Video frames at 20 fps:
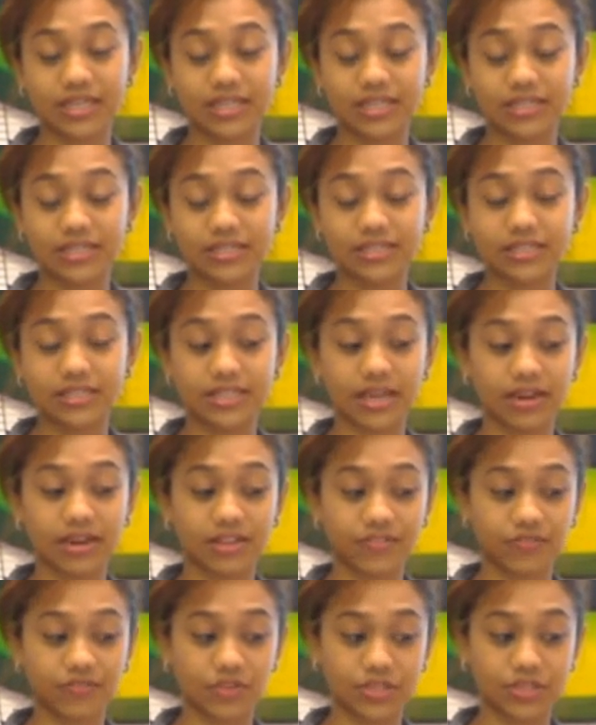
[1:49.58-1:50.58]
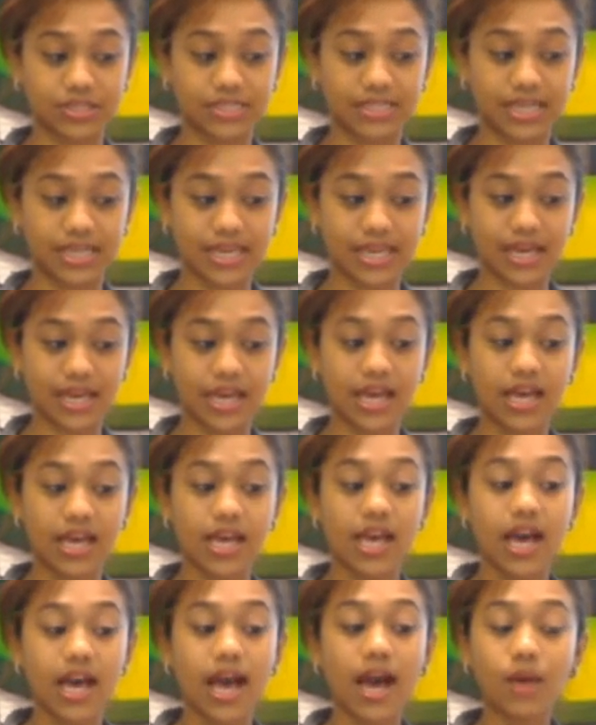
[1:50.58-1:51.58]
Sarah Fonseca.
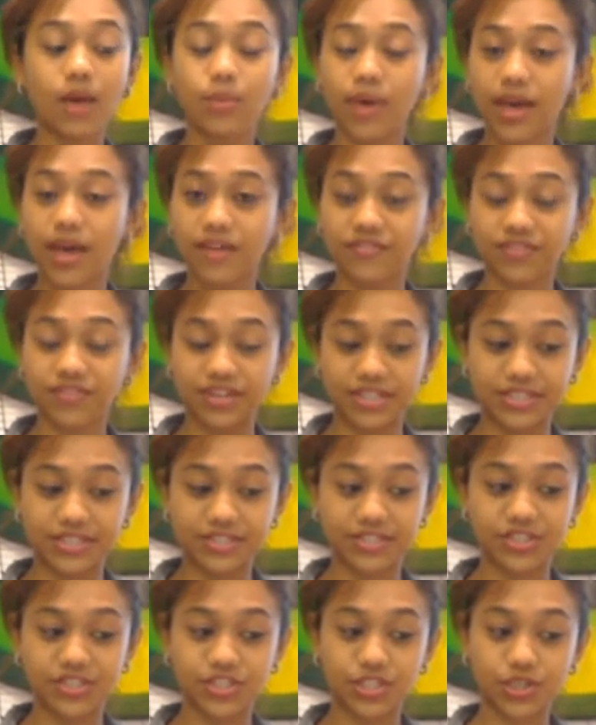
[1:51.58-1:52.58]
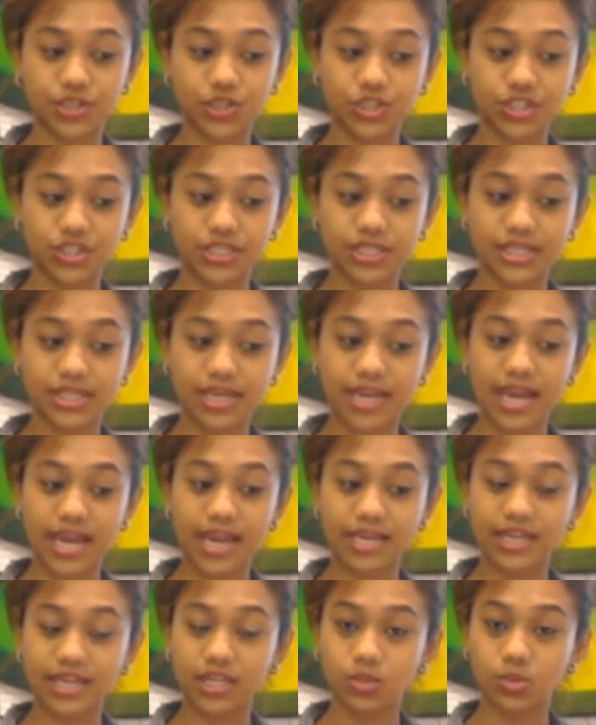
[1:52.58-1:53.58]
However, institutional and
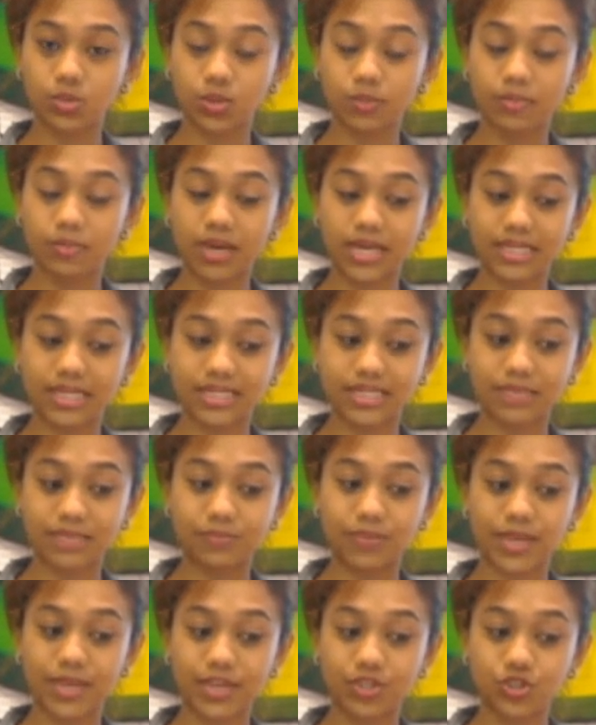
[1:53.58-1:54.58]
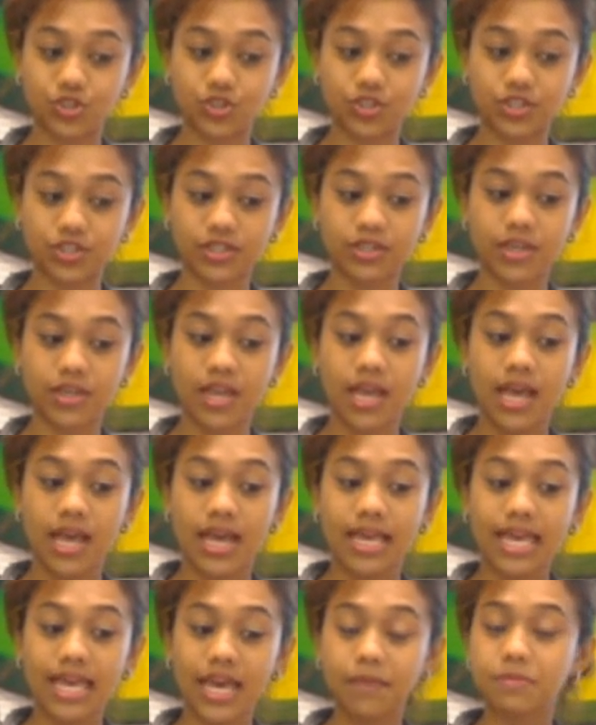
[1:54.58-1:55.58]
high-net-worth participation
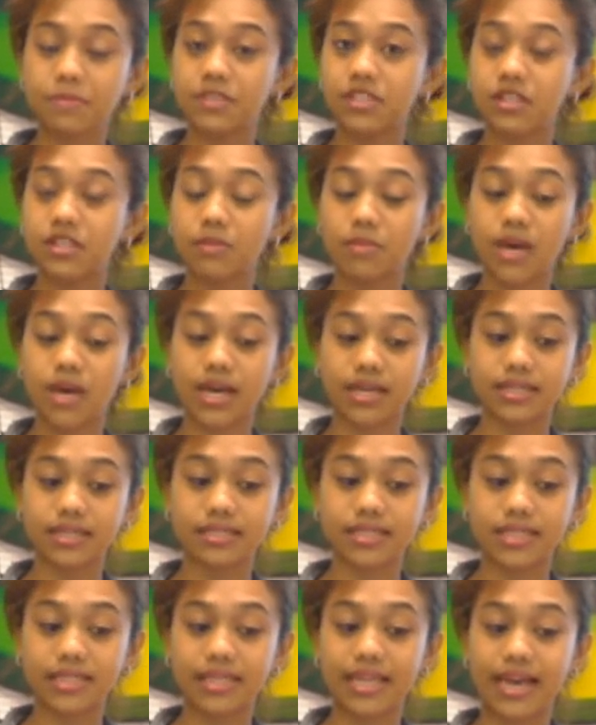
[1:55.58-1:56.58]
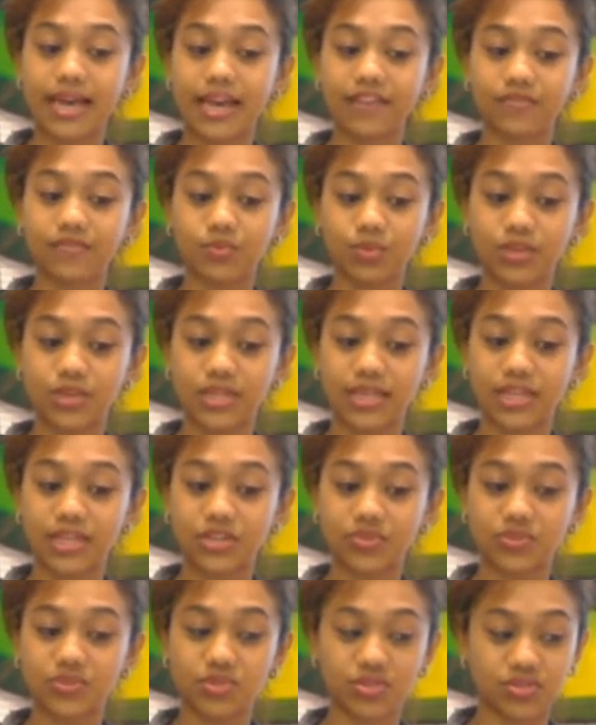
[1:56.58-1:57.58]
kept the market alive with the
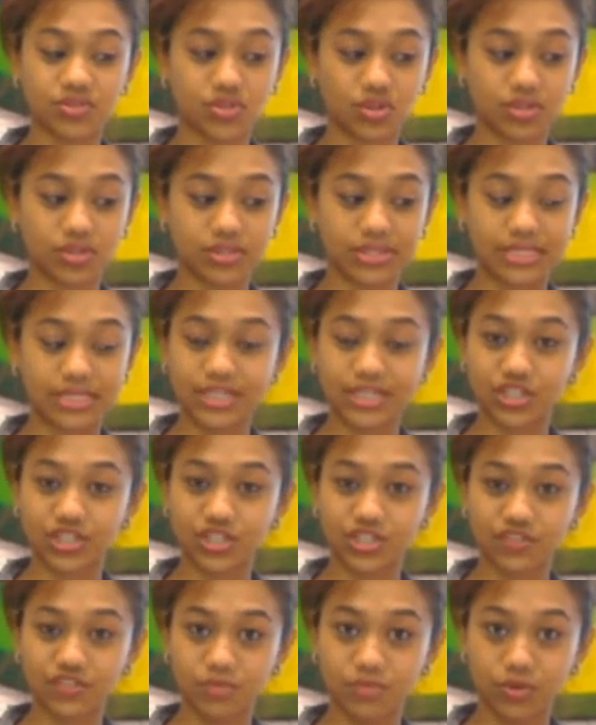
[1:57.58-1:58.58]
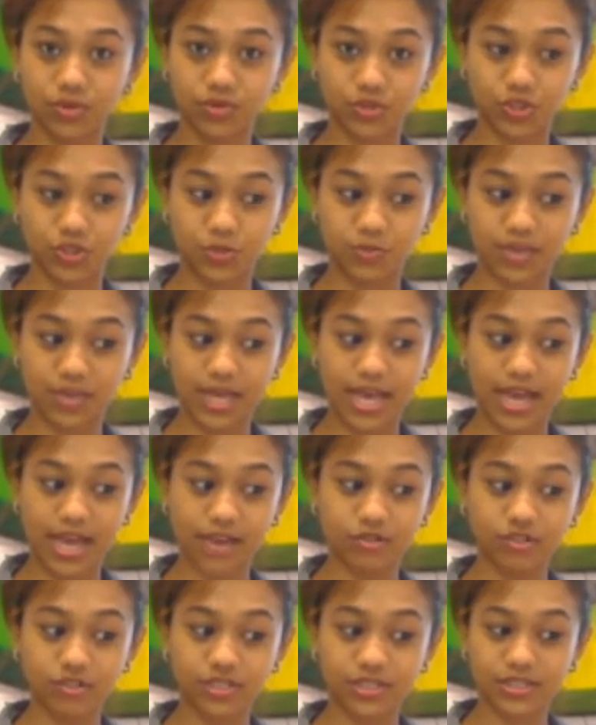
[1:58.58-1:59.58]
interest on selection of blue-chip
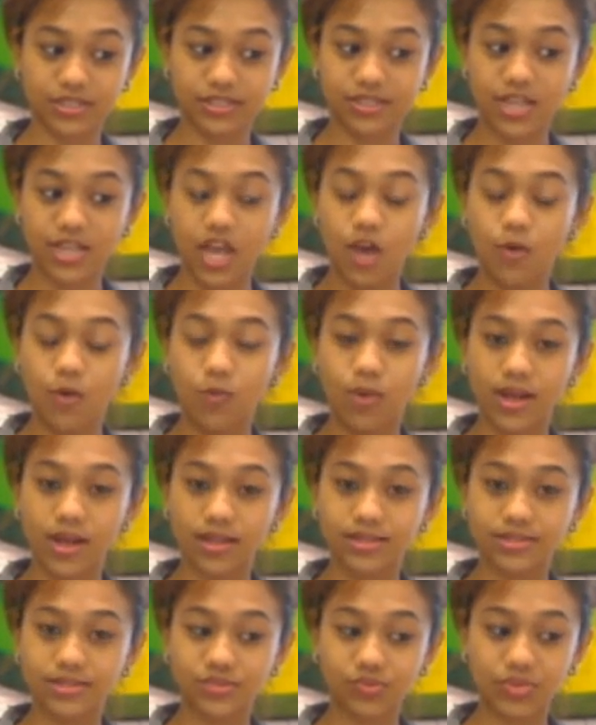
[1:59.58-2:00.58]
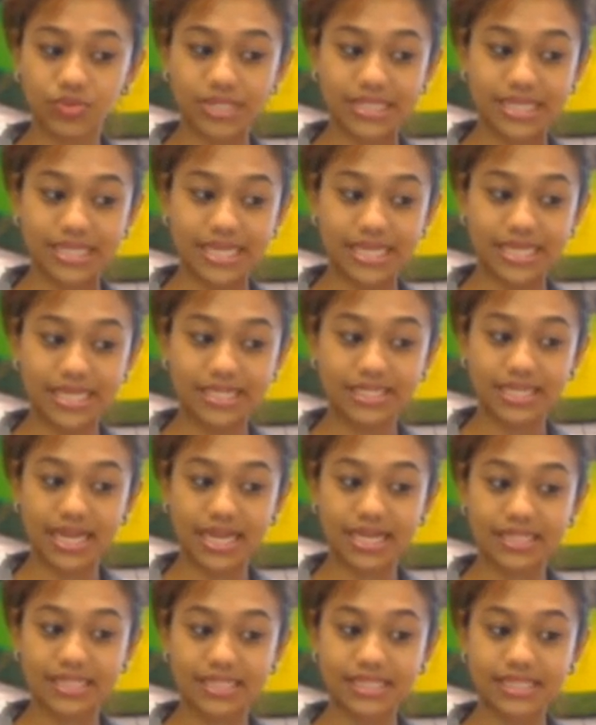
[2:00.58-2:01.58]
counters, whilst retailers
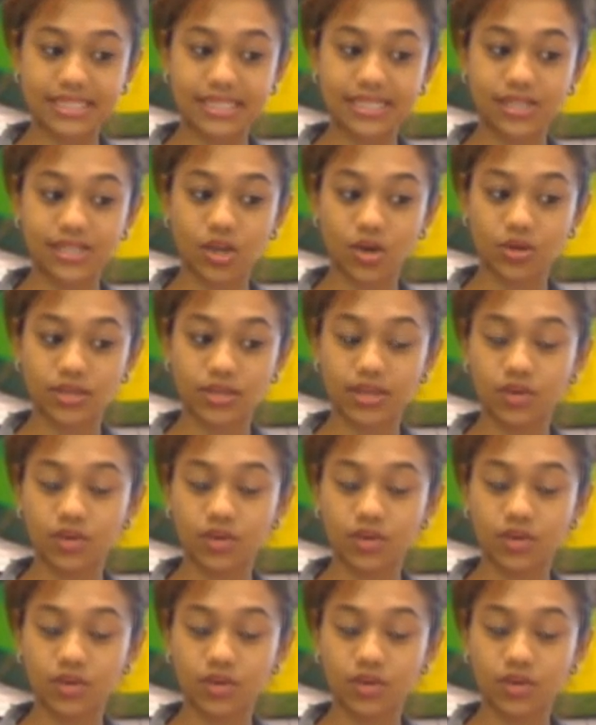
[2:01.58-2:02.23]
are still on a